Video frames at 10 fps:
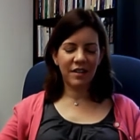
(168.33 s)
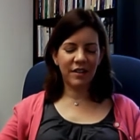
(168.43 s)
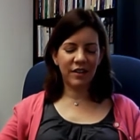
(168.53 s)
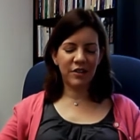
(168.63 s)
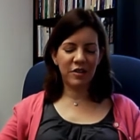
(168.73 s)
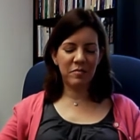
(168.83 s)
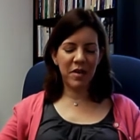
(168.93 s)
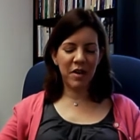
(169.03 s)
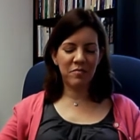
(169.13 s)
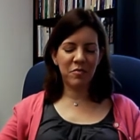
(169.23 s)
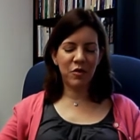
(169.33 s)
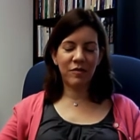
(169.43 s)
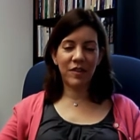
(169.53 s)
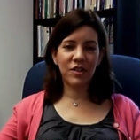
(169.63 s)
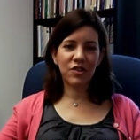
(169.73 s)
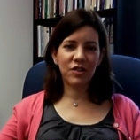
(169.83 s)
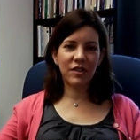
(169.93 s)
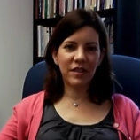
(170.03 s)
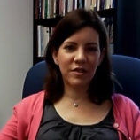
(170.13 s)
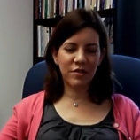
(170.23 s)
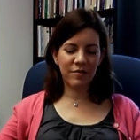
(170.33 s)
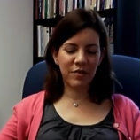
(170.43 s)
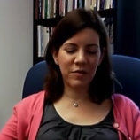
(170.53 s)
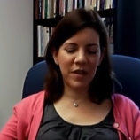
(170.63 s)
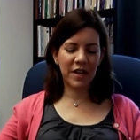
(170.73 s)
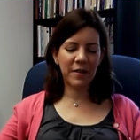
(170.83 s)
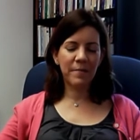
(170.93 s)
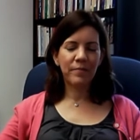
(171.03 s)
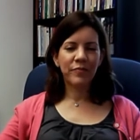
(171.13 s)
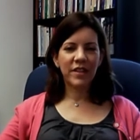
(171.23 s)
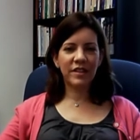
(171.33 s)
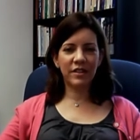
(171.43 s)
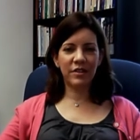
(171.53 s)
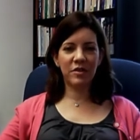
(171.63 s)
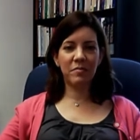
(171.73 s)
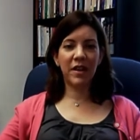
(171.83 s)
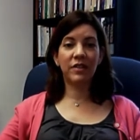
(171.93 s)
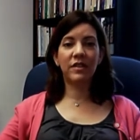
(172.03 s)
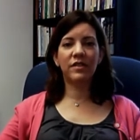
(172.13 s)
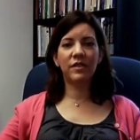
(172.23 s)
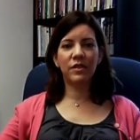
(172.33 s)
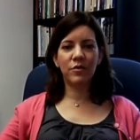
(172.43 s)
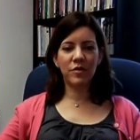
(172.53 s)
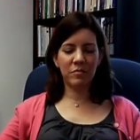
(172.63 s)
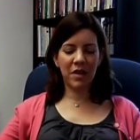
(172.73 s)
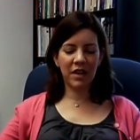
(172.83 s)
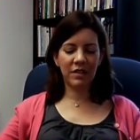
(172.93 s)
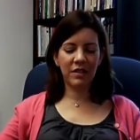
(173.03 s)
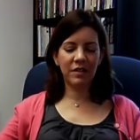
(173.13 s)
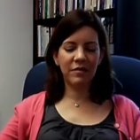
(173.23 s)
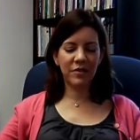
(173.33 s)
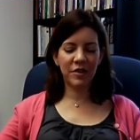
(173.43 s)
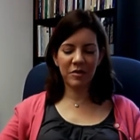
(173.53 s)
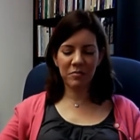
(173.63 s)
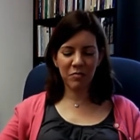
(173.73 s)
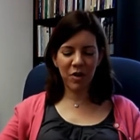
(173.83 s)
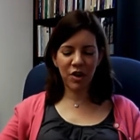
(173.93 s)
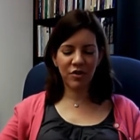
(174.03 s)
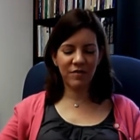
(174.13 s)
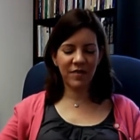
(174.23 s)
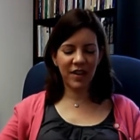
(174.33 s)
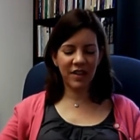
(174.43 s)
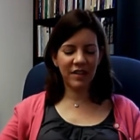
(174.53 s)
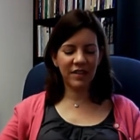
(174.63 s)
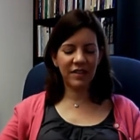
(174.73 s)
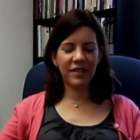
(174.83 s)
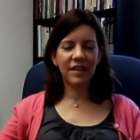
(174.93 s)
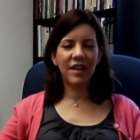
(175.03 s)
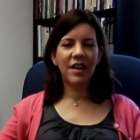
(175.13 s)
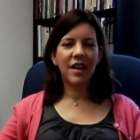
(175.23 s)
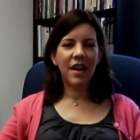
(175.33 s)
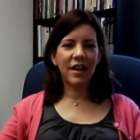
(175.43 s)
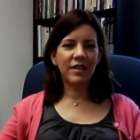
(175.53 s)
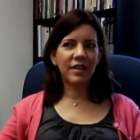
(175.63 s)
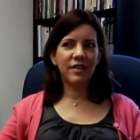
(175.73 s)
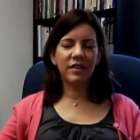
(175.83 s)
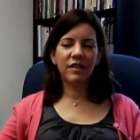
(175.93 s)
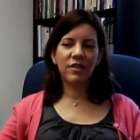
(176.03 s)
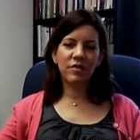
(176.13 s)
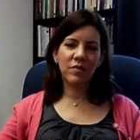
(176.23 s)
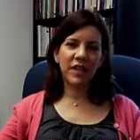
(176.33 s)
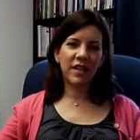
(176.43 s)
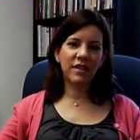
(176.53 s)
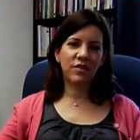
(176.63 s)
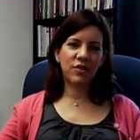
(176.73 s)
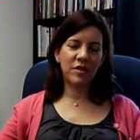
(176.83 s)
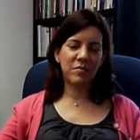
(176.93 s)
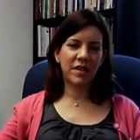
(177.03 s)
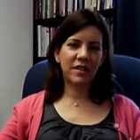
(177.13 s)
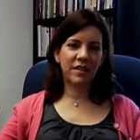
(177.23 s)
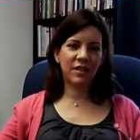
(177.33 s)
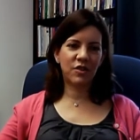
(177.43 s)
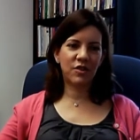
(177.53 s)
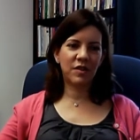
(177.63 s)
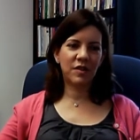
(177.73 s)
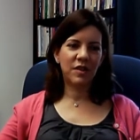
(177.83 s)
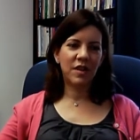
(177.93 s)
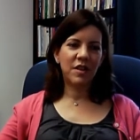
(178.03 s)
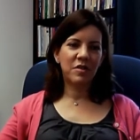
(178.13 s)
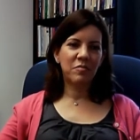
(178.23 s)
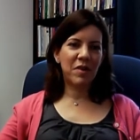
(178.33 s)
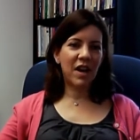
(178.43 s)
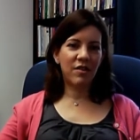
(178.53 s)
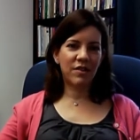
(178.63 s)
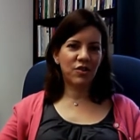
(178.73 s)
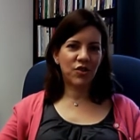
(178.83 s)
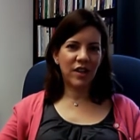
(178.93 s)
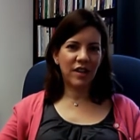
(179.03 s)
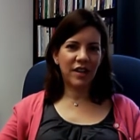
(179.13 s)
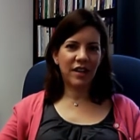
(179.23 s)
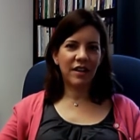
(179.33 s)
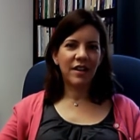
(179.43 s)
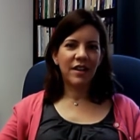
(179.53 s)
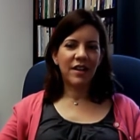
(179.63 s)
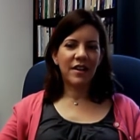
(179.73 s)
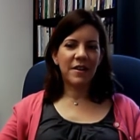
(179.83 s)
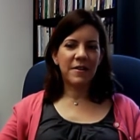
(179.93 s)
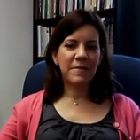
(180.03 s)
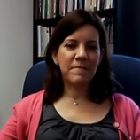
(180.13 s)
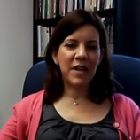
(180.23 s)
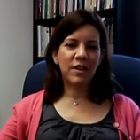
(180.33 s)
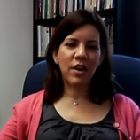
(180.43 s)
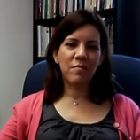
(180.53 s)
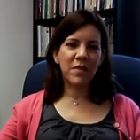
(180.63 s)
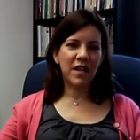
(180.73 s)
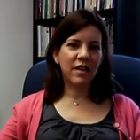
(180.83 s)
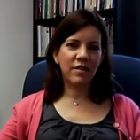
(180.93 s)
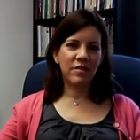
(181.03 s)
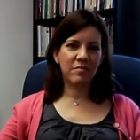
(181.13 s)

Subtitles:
they'll learn about motivational interviewing, they'll learn about the Duluth model for intimate partner violence, and then they'll learn related treatments such as parent training and many other